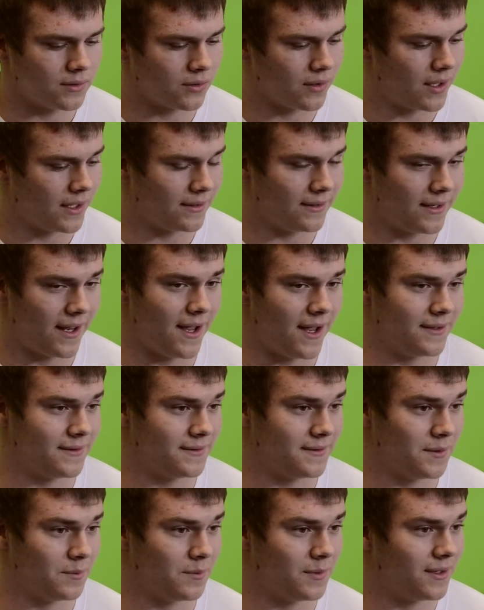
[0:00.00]
they're like
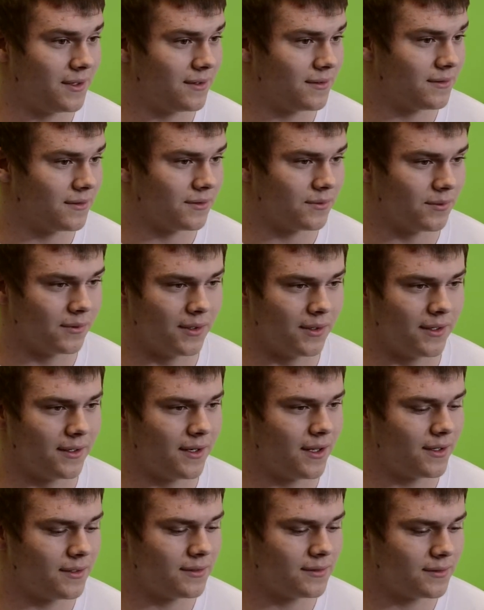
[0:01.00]
dads to me. They're really
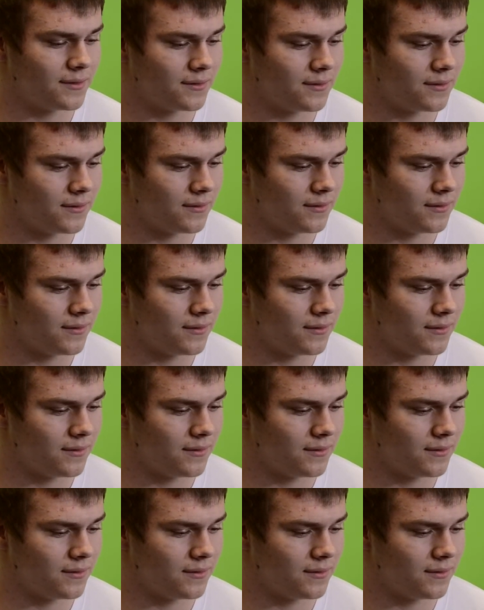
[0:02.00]
nice.